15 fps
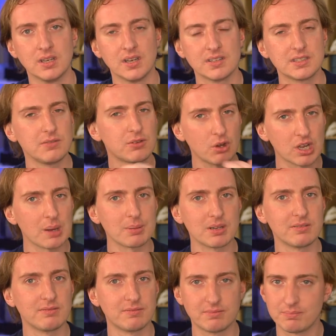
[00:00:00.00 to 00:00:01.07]
So you've got a couple
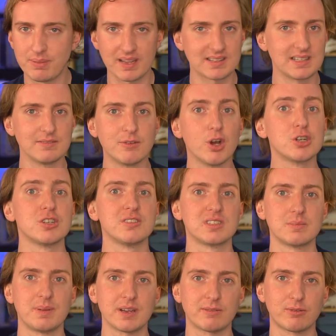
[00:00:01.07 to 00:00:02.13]
of basically versions
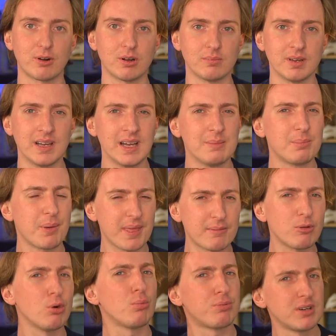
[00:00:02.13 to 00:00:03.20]
to pick from, but they're
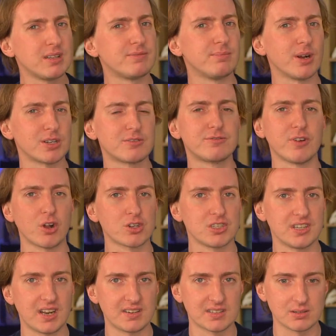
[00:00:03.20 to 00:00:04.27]
all pretty much
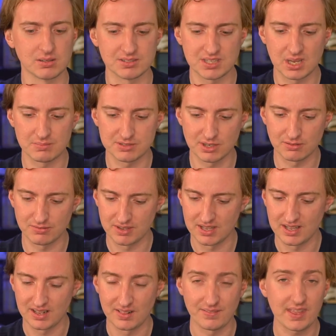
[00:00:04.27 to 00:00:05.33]
functionally identical in terms of
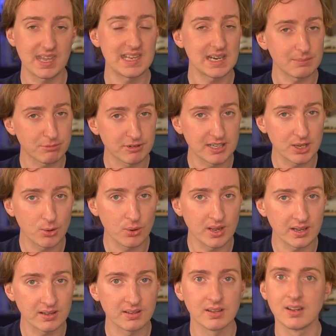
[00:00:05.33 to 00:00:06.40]
they heat up pretty
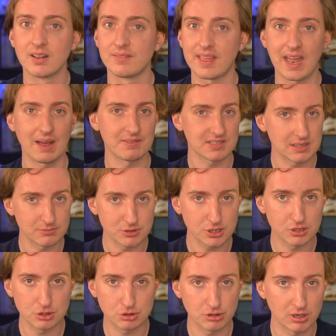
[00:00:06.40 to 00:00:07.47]
quick, they have a temperature
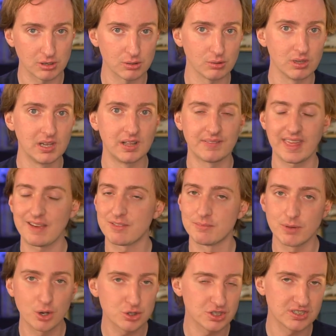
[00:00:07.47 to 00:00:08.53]
control, they have a
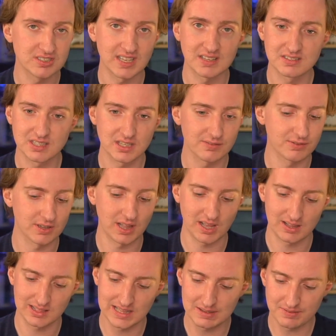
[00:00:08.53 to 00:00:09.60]
motion sensor for
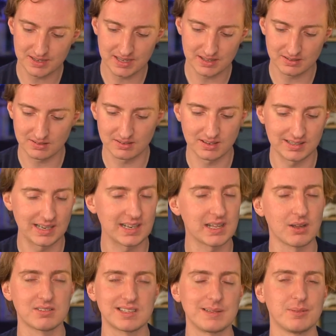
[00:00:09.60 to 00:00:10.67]
like leaving it and letting it
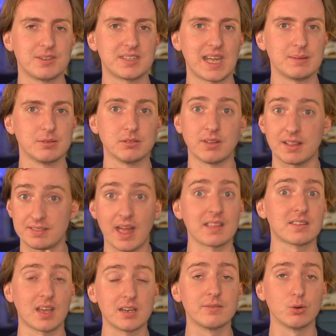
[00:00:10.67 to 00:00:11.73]
go to sleep on the table. Like that's
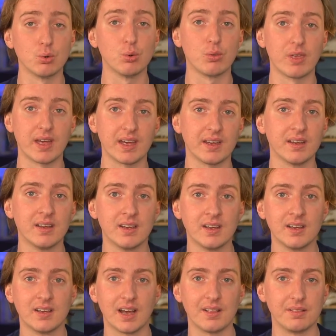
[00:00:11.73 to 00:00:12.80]
kind of all there.
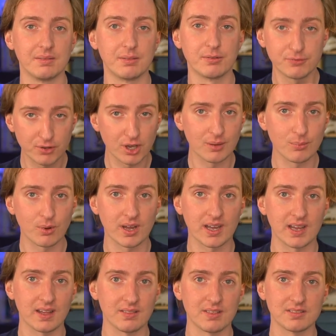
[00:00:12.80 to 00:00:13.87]
And the
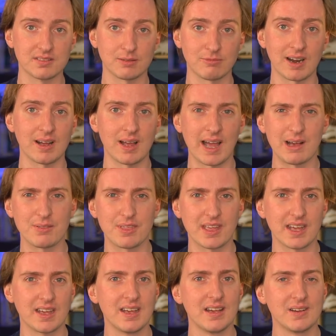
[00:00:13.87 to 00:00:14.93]
firmware that's around, out
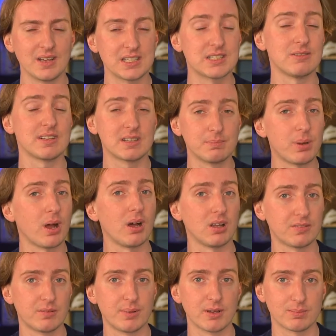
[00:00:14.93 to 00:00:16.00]
there is generally
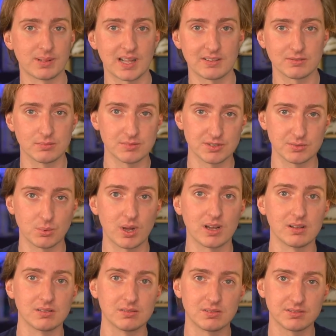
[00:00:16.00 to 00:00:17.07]
compiled for both platforms as
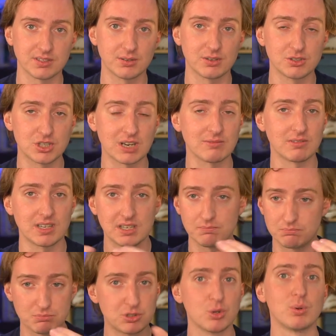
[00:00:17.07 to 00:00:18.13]
well. So you can generally
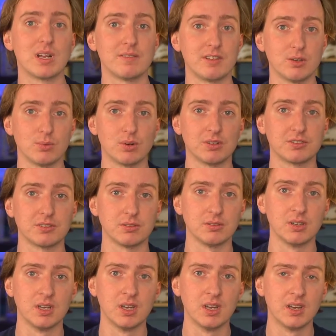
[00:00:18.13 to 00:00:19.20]
do whatever you want to.
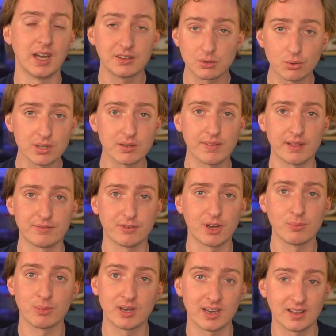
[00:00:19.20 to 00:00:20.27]
And talking about
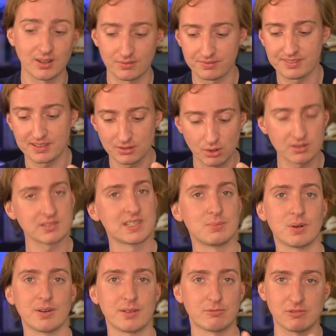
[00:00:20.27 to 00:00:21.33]
firmware, that's honestly
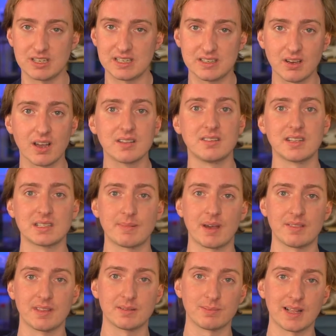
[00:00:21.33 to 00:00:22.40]
one of the really nice things
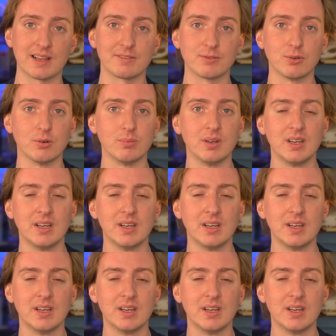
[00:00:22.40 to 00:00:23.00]
about this platform.